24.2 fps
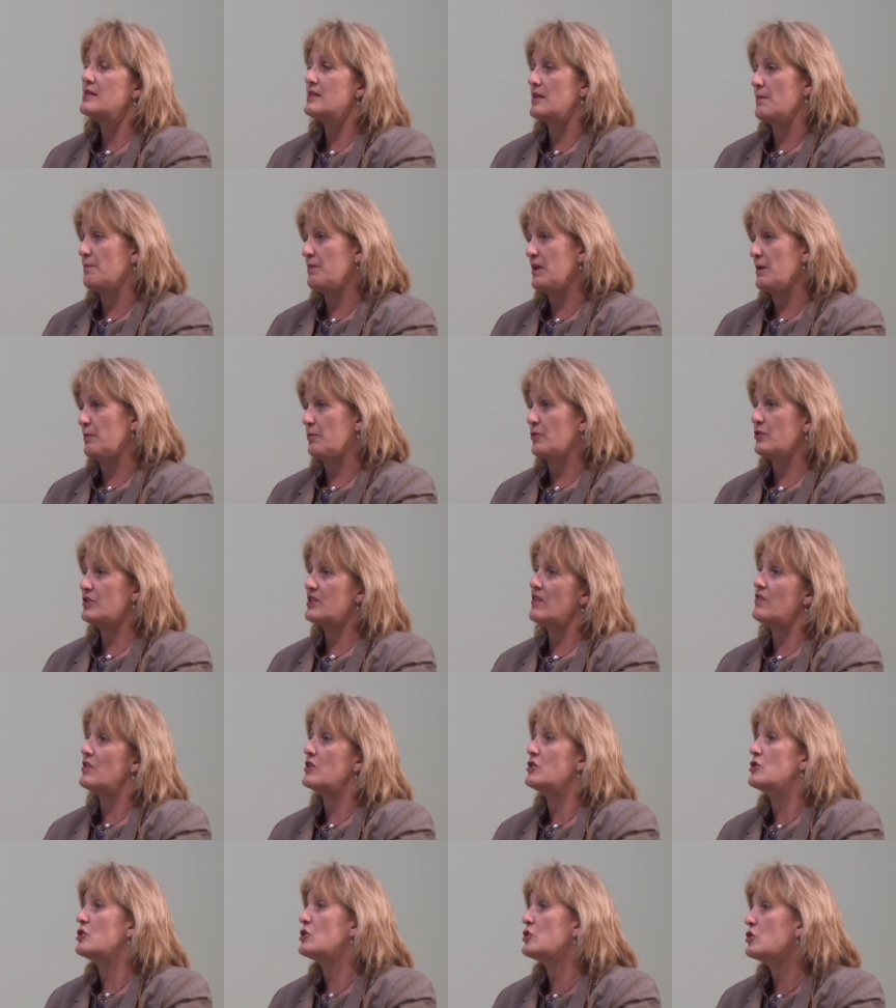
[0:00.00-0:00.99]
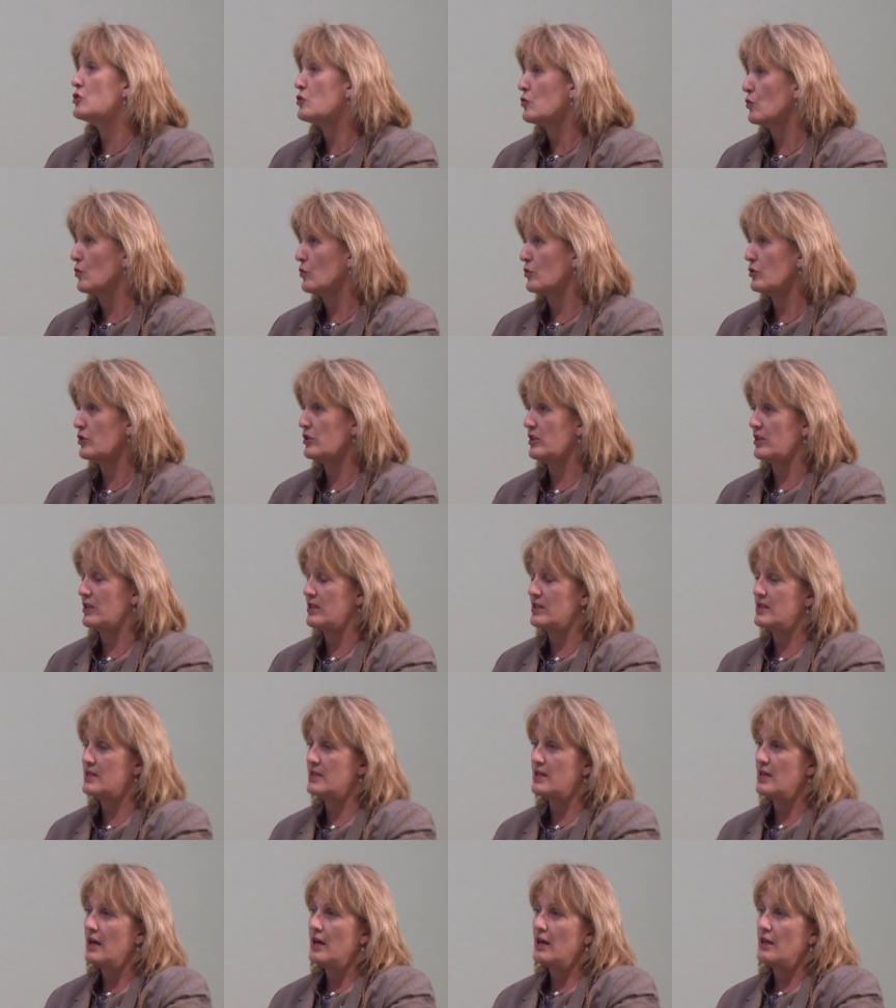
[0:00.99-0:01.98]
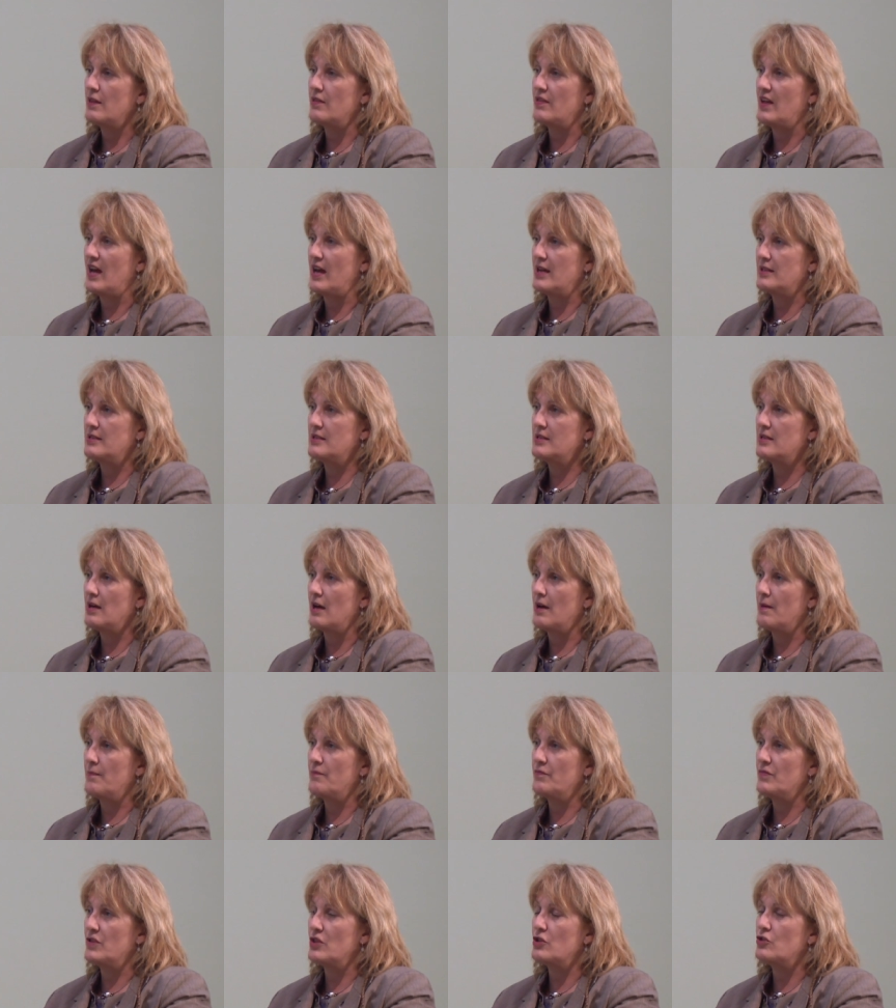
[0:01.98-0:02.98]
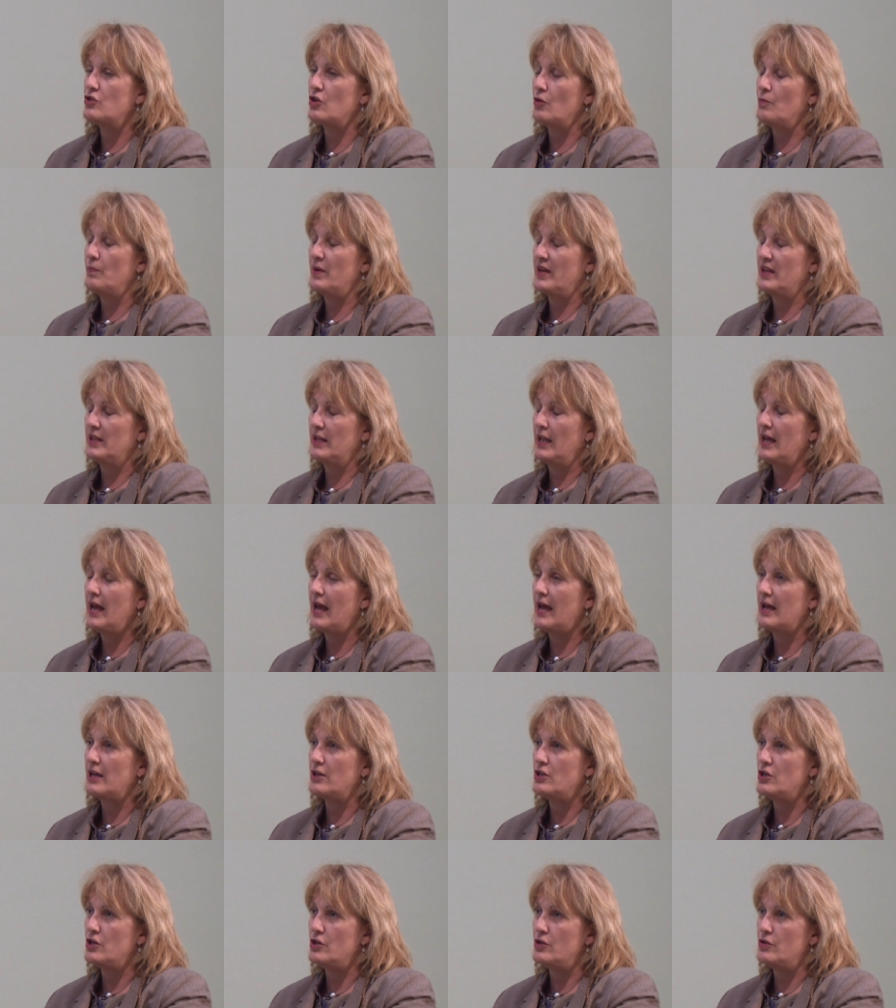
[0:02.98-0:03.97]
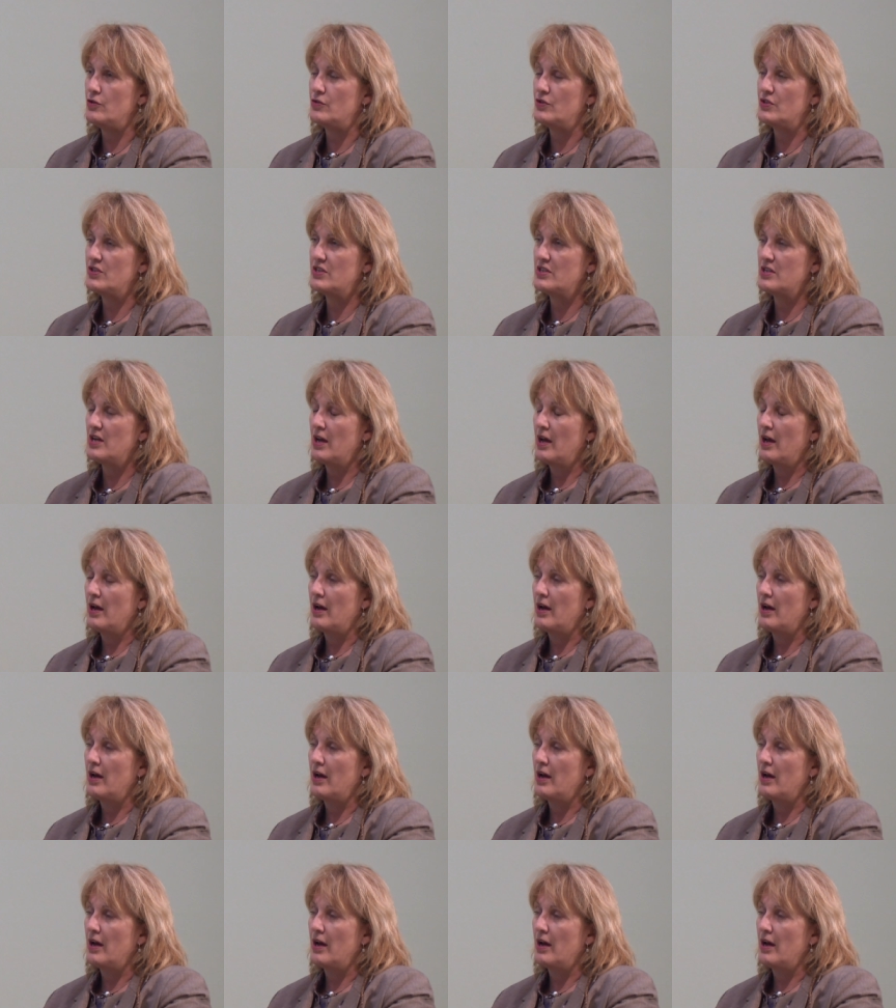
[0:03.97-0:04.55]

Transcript: Some people said the distortions that Dobell had used